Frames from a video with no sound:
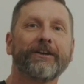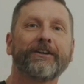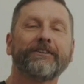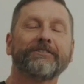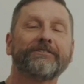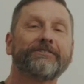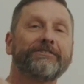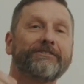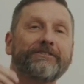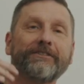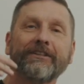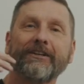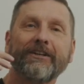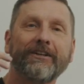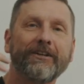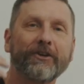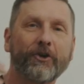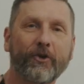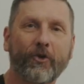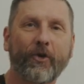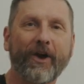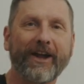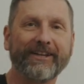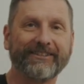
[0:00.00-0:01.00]
Because
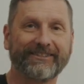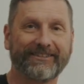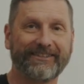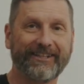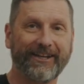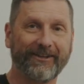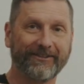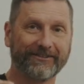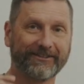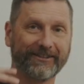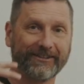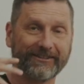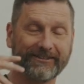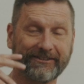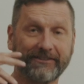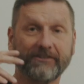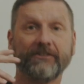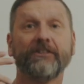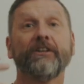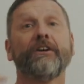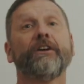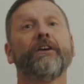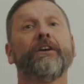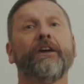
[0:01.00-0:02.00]
Christ tells us,
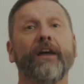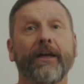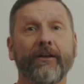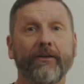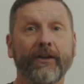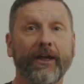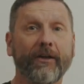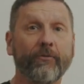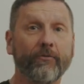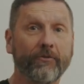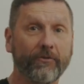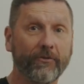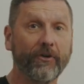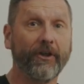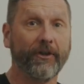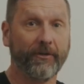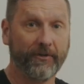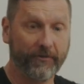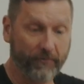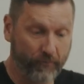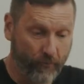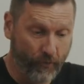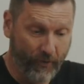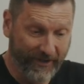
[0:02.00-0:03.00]
and, and, and,
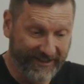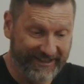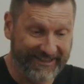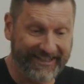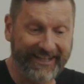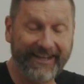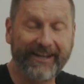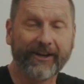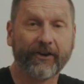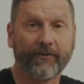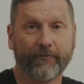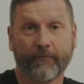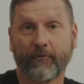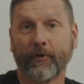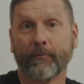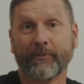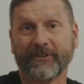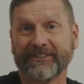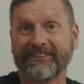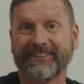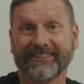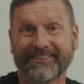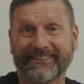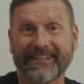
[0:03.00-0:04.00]
and we see here
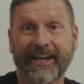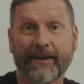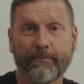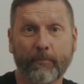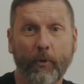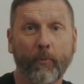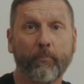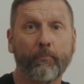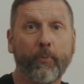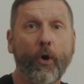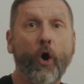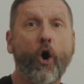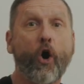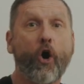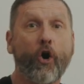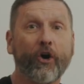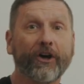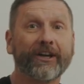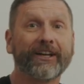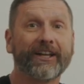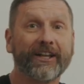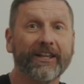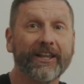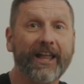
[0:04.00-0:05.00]
from his disciple
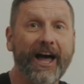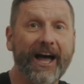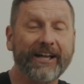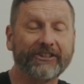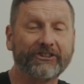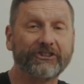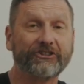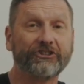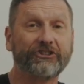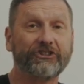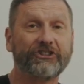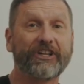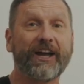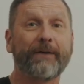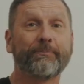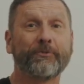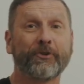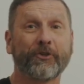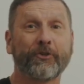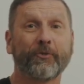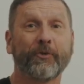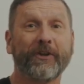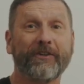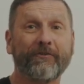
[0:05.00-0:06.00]
Paul in Colossians
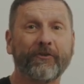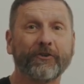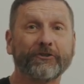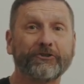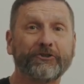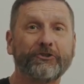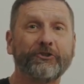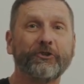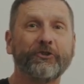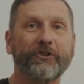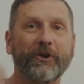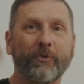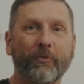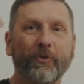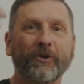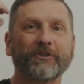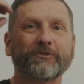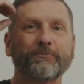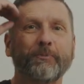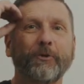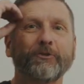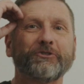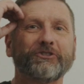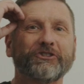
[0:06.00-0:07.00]
chapter 3, verse 2, that we're
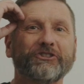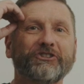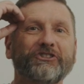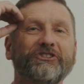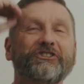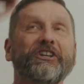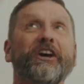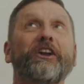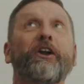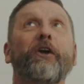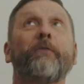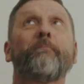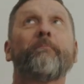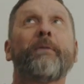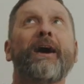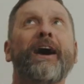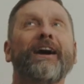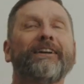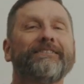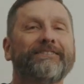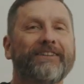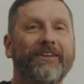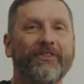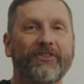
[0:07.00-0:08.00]
supposed to set our
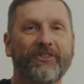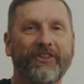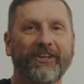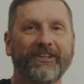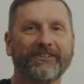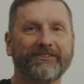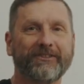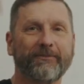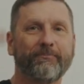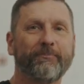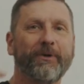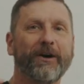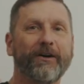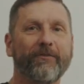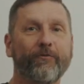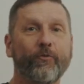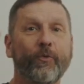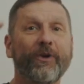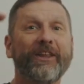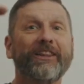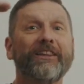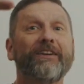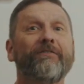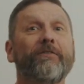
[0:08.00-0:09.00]
minds on things above.
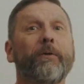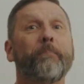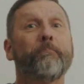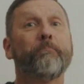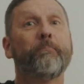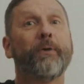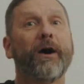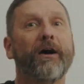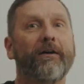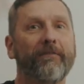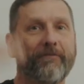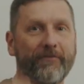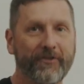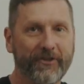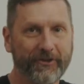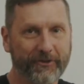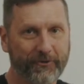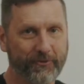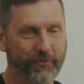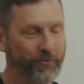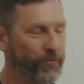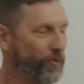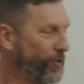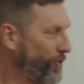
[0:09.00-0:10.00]
We live above
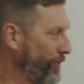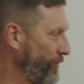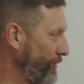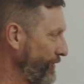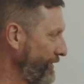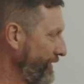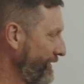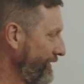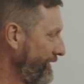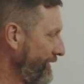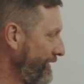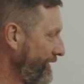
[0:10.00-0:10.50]
this world.